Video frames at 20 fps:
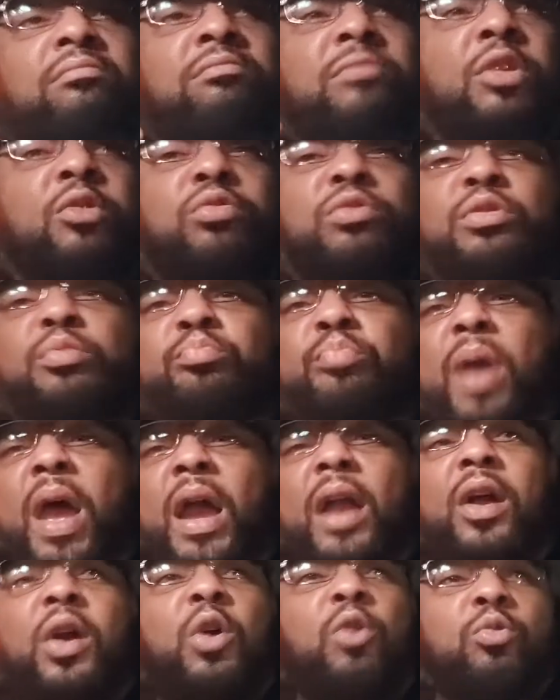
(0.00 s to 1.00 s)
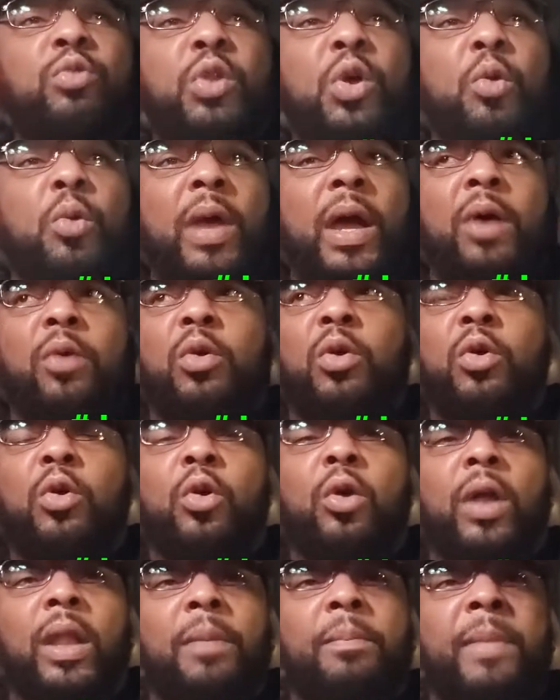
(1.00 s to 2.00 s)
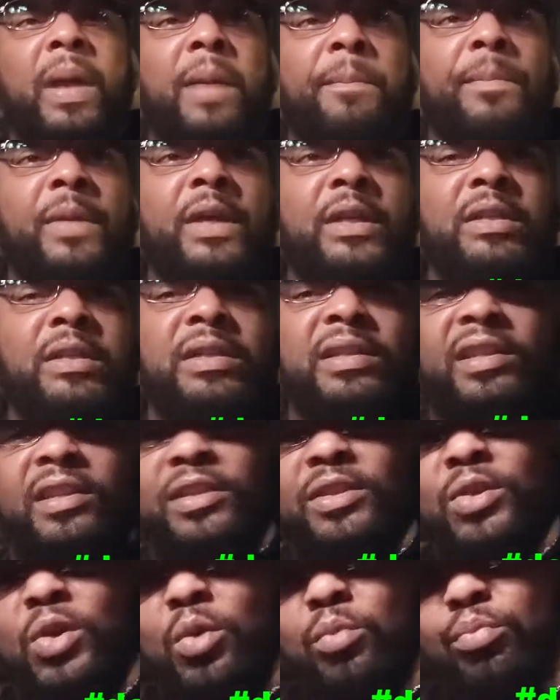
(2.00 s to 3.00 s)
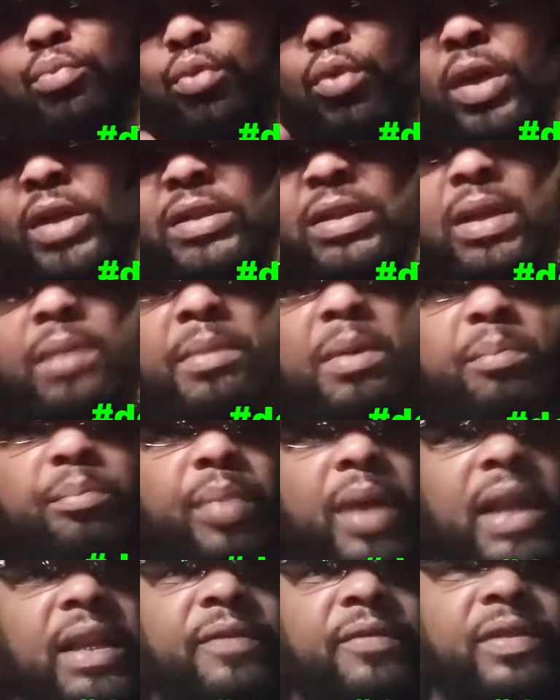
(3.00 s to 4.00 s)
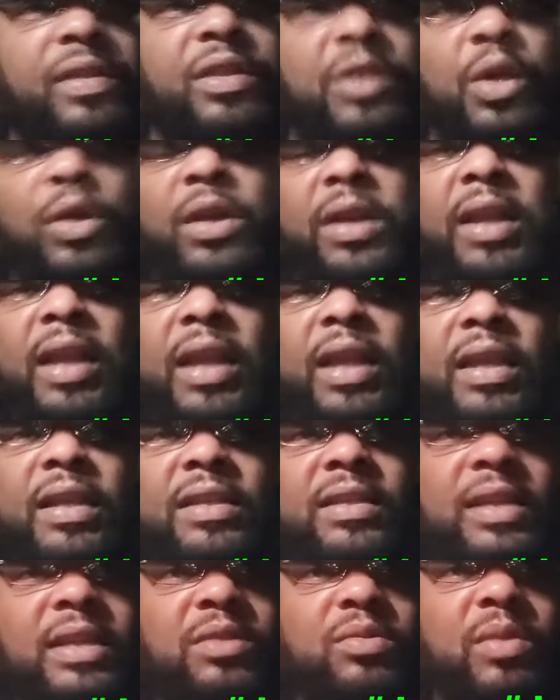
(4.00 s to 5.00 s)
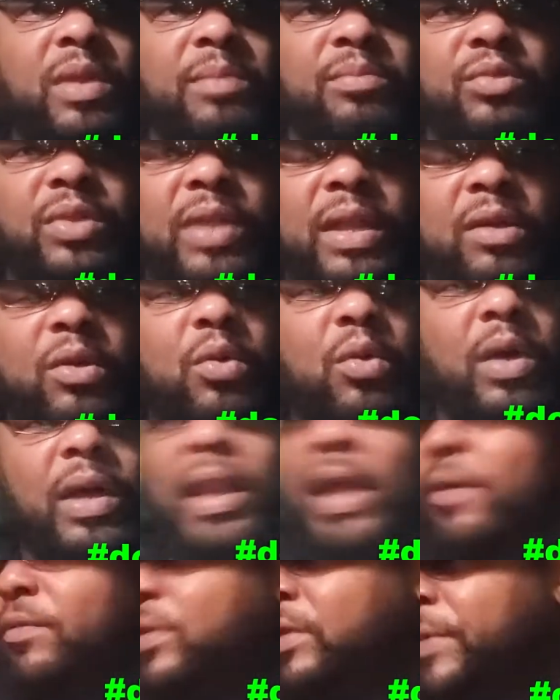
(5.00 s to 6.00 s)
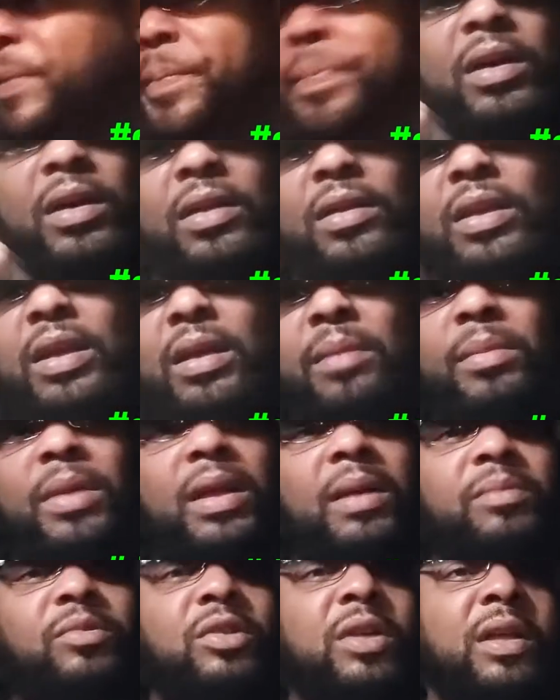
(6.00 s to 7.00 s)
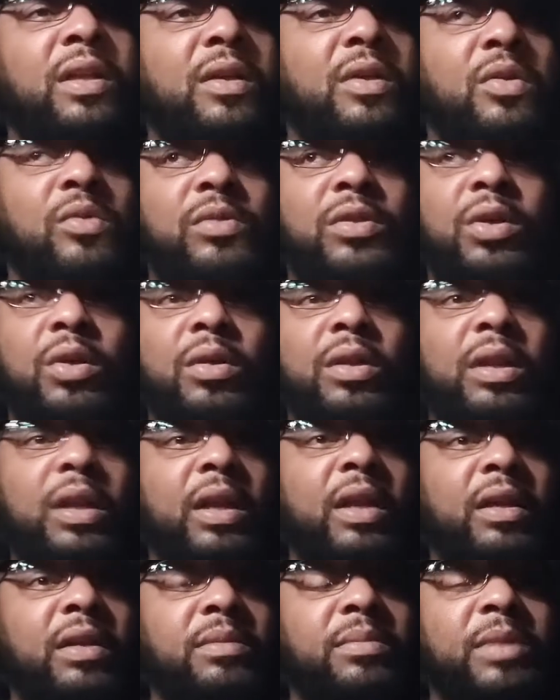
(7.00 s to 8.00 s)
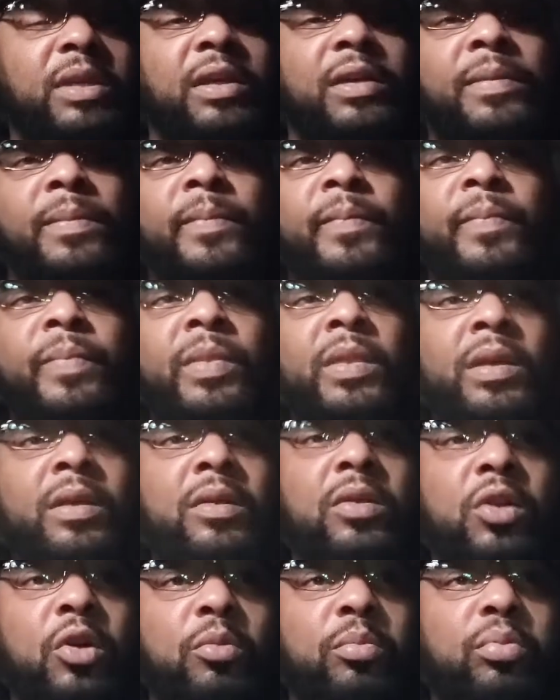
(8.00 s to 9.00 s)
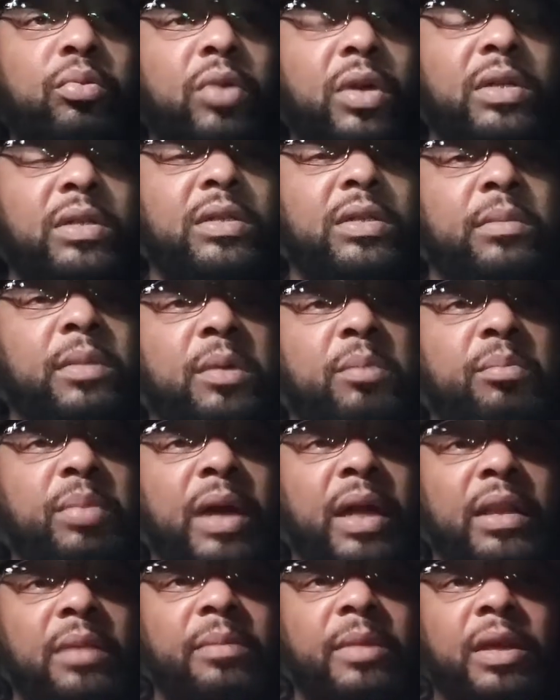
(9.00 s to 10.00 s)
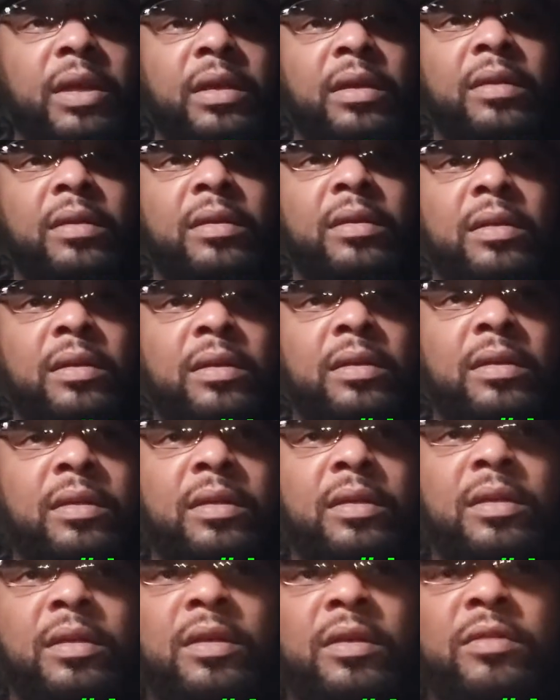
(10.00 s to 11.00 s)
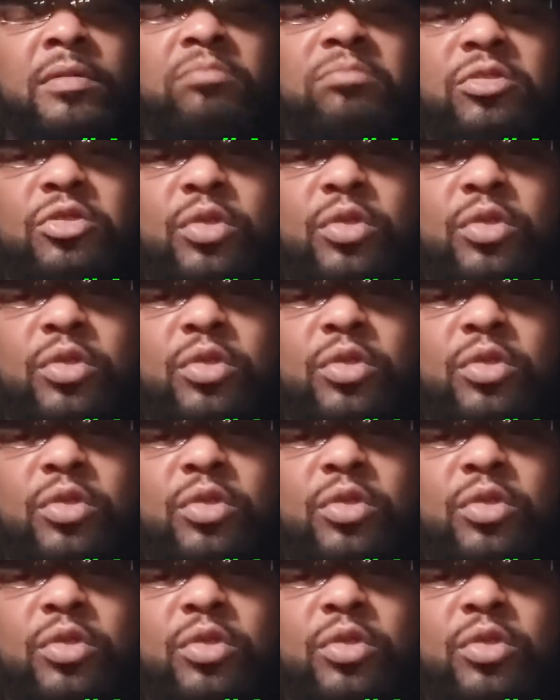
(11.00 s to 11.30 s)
No tobacco, no alcohol. My mission is no poison in my body for 30 days. That's what I'm going after. Yeah, man, I'm trying to go 30 days, man. No poisons in my body, man.